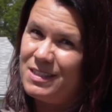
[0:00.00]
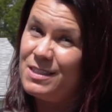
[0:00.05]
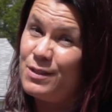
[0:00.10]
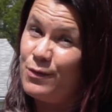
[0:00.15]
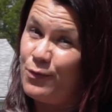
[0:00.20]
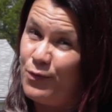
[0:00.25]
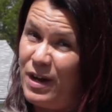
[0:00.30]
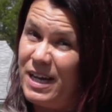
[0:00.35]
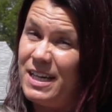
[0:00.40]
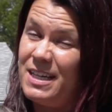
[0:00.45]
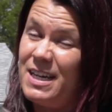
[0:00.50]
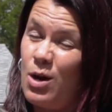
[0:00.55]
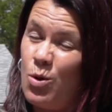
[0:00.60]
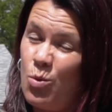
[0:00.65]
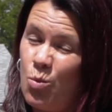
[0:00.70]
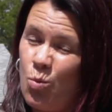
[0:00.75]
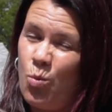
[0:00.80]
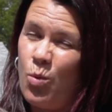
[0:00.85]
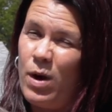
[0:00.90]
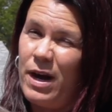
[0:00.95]
to find
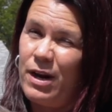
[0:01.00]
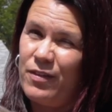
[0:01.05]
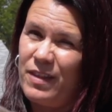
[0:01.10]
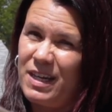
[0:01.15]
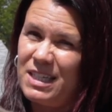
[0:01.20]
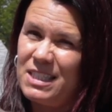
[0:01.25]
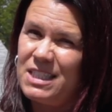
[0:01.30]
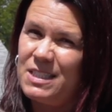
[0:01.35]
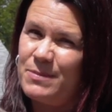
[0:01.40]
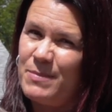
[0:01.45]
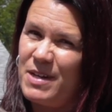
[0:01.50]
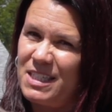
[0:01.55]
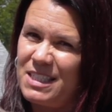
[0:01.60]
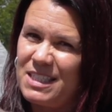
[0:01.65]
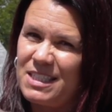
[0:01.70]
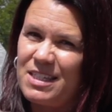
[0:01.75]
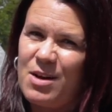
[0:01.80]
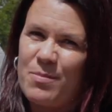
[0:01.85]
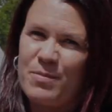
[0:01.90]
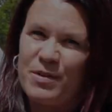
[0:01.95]
out where that smell
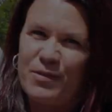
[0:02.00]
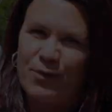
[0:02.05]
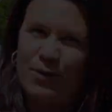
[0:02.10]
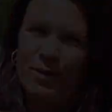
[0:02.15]
is coming